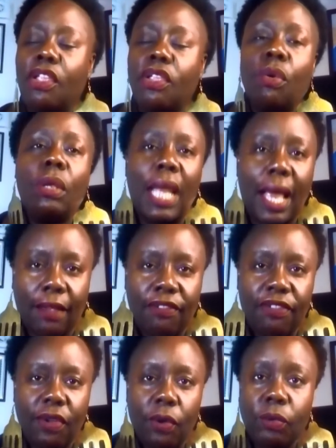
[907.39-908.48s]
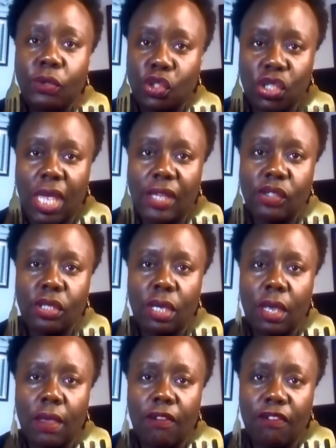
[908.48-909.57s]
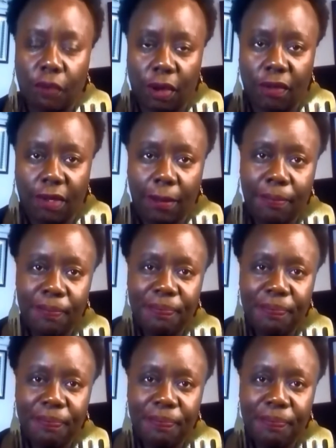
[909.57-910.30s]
your life will change forever.